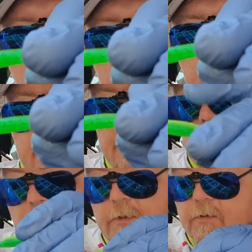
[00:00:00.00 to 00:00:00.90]
slit at the
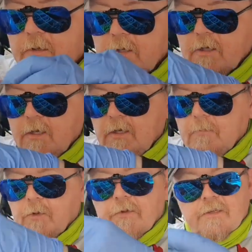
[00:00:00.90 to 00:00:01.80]
top.
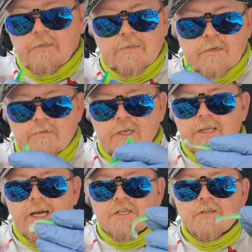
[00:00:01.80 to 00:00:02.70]
But so say
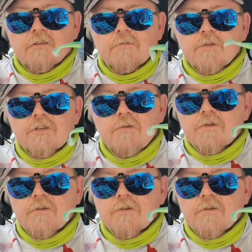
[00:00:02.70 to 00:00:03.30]
the action on them is so